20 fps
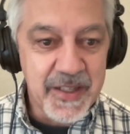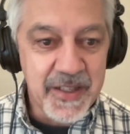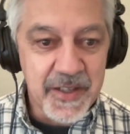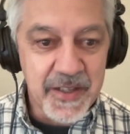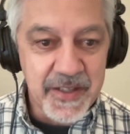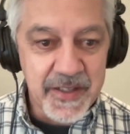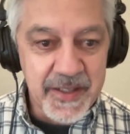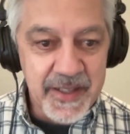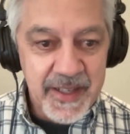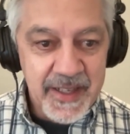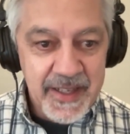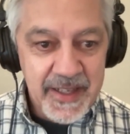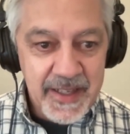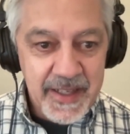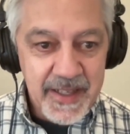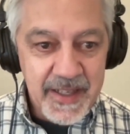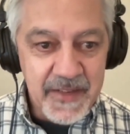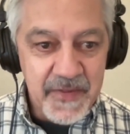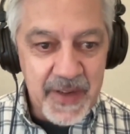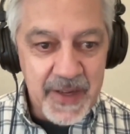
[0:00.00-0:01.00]
because
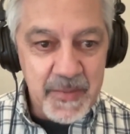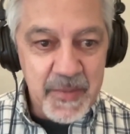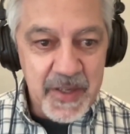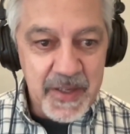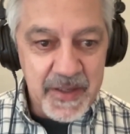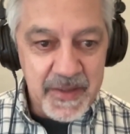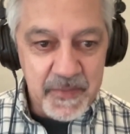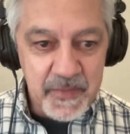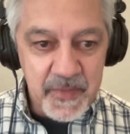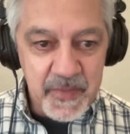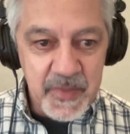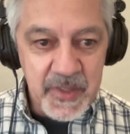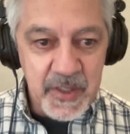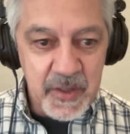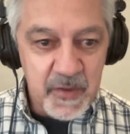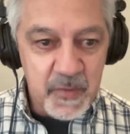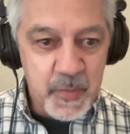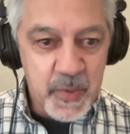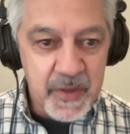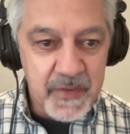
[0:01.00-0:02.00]
if I'm a
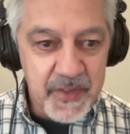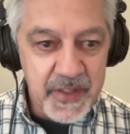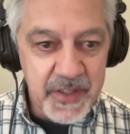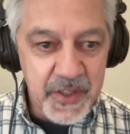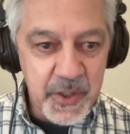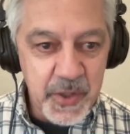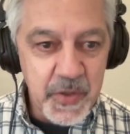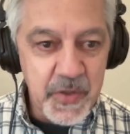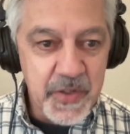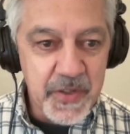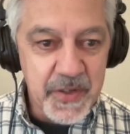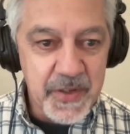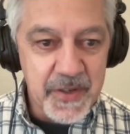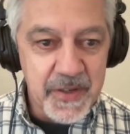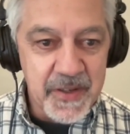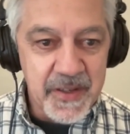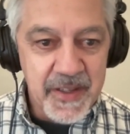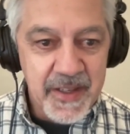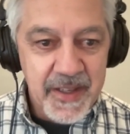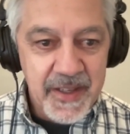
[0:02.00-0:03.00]
privileged
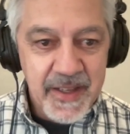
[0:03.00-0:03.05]
user,